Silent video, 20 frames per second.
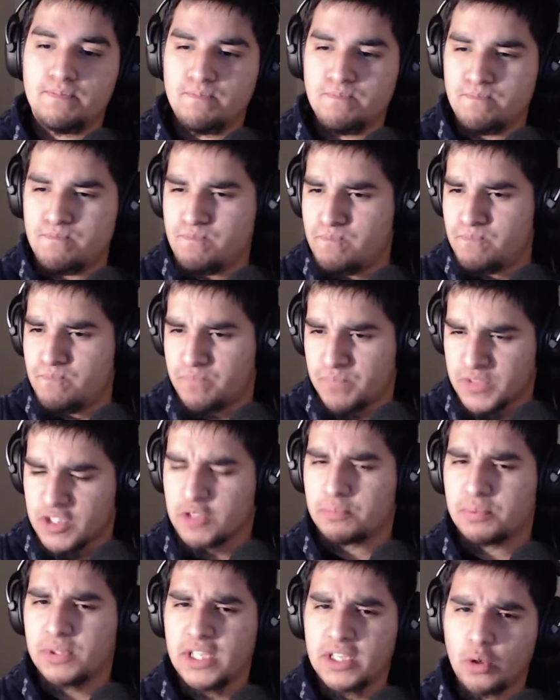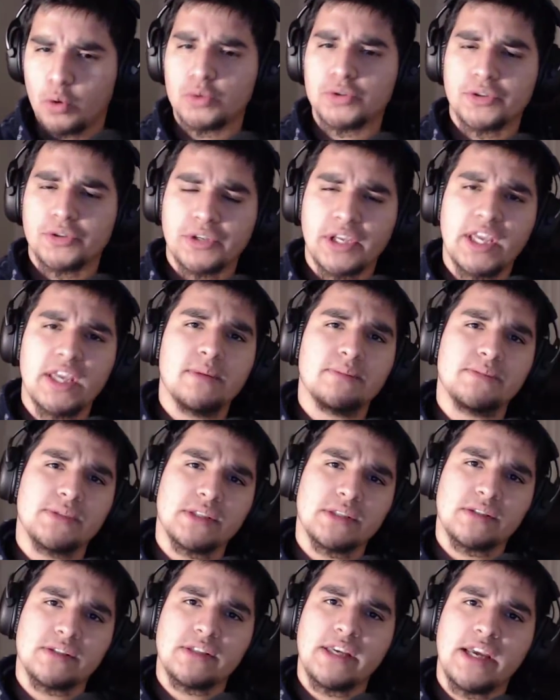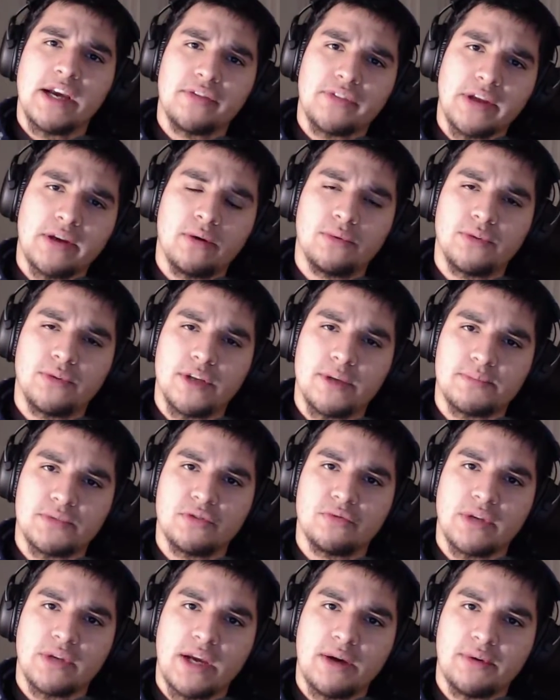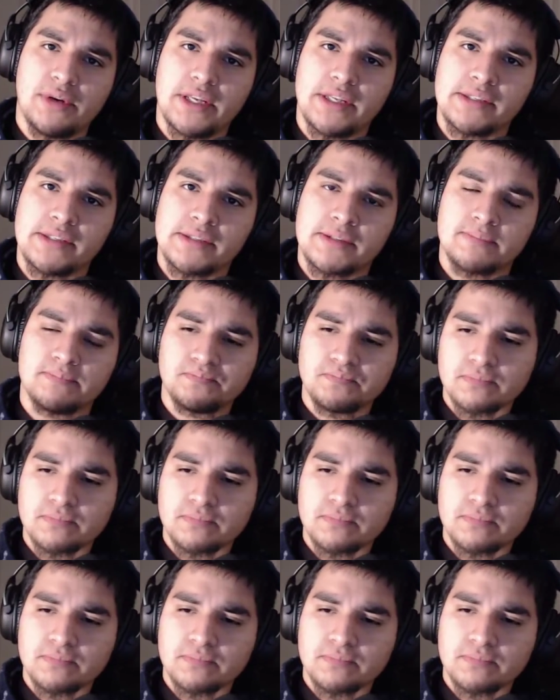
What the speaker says: to play older games and see how they hold up to nowadays.